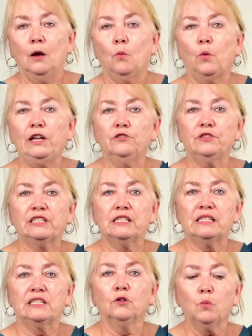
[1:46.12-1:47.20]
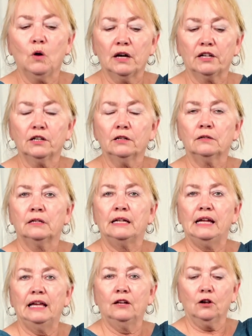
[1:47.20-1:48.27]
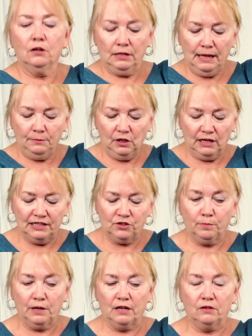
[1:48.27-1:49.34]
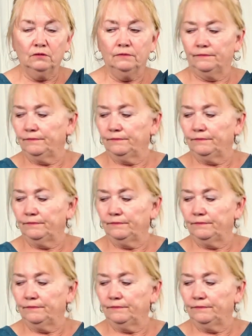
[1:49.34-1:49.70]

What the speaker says: We use distilled water in our nebulizer bottle.